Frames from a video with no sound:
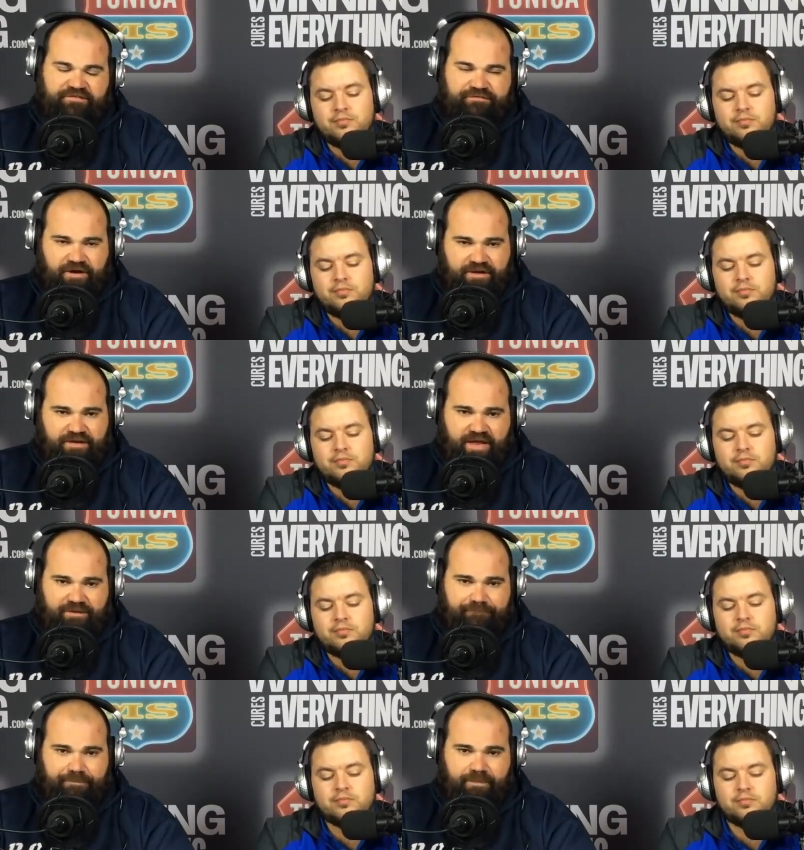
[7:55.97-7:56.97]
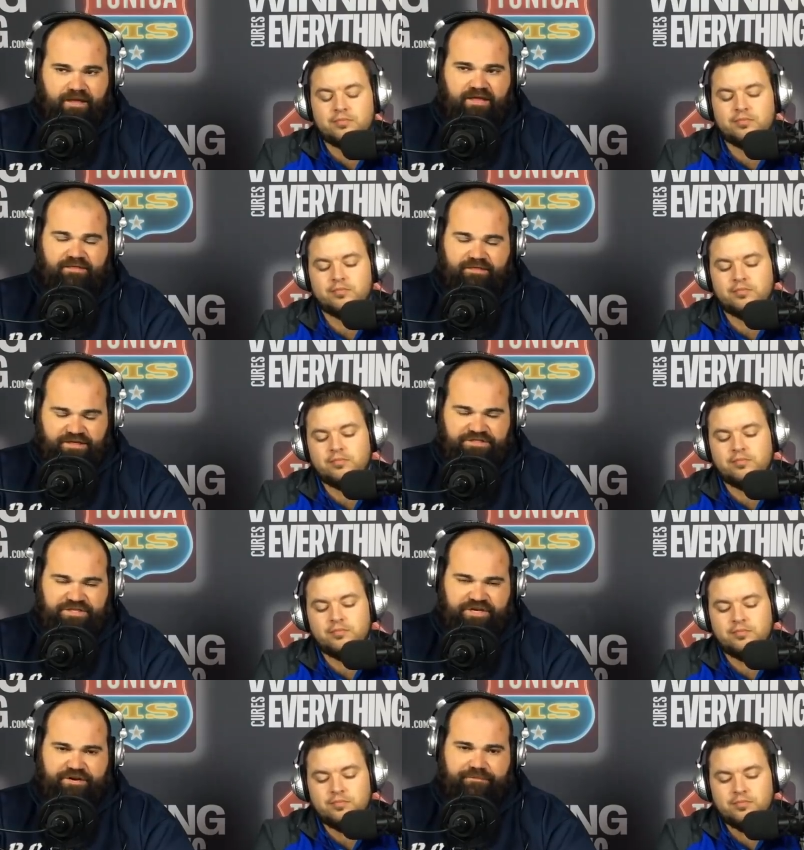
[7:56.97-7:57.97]
Speaker 1: a fun game, and this
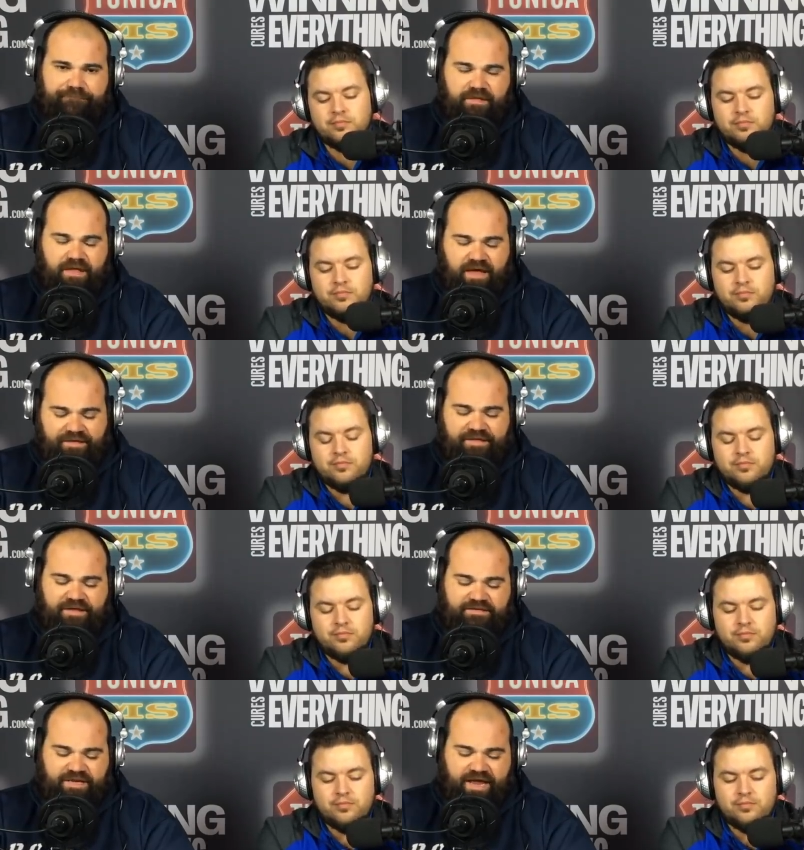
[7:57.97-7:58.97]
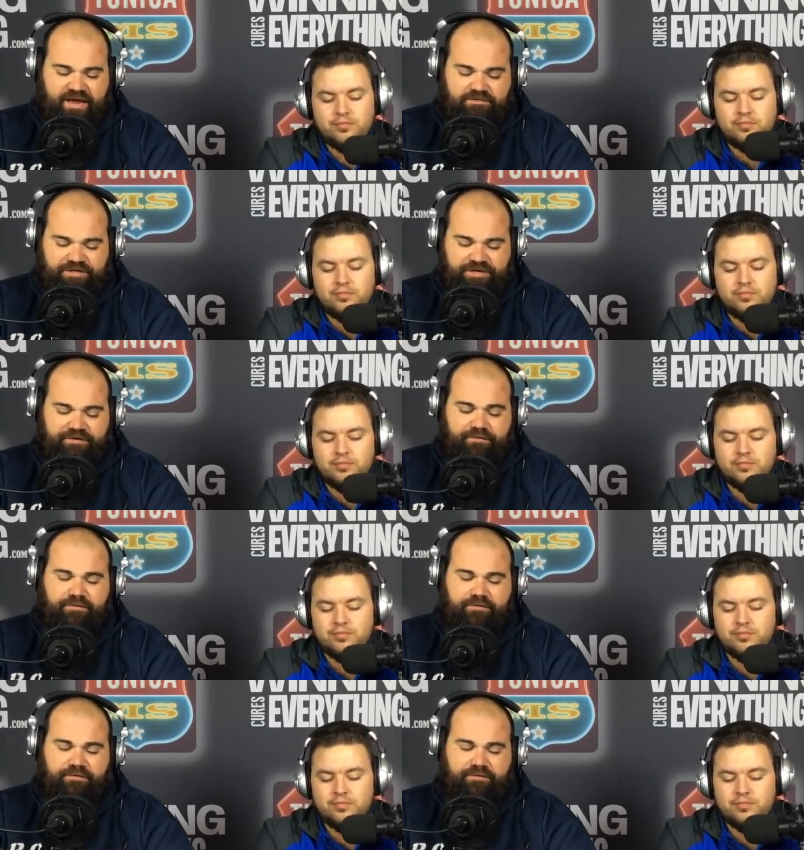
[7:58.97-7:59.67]
year I think is Cal's year